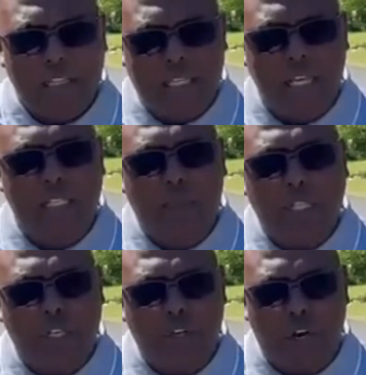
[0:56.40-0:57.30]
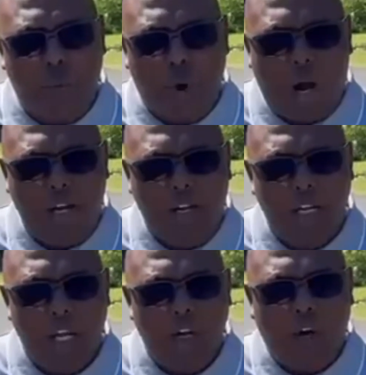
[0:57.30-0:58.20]
This particular ward
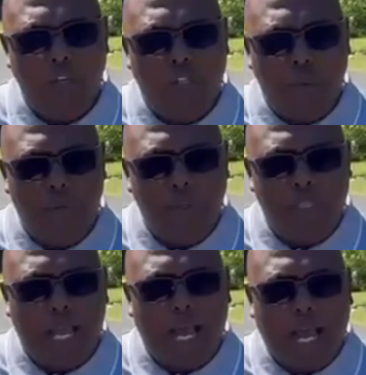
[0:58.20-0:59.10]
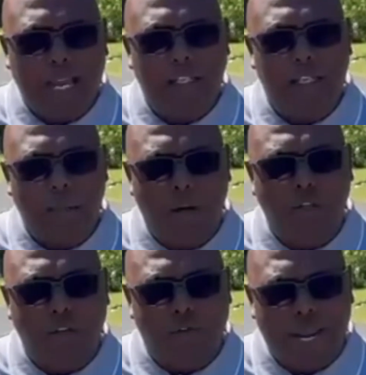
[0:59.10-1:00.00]
contributes the highest
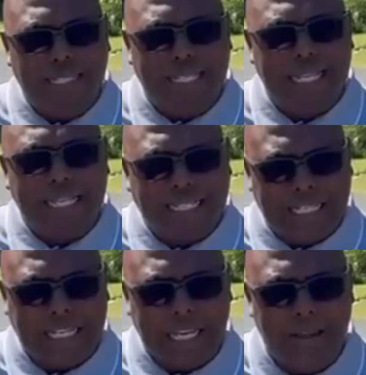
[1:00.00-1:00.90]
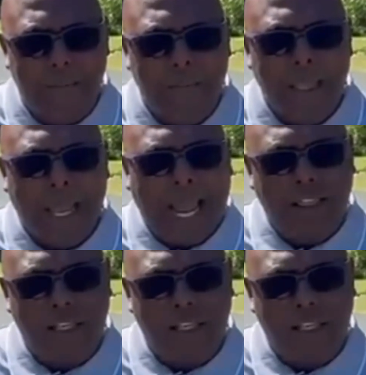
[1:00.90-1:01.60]
amount of rates in the city, and